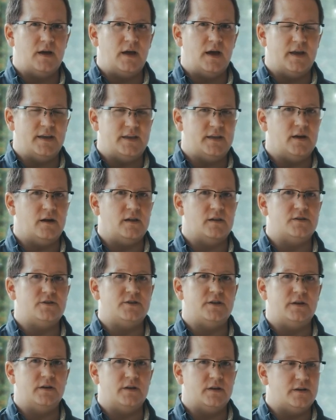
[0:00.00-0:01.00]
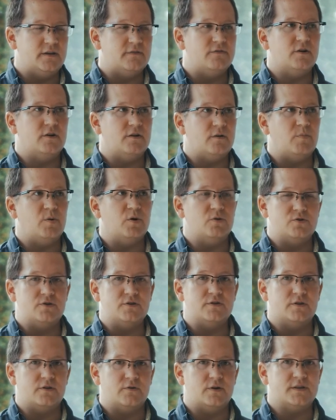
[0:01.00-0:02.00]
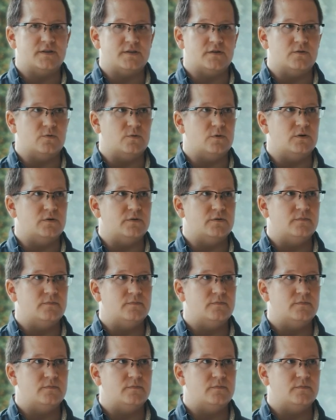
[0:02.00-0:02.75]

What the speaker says: ideology and a different approach to the rest of the world.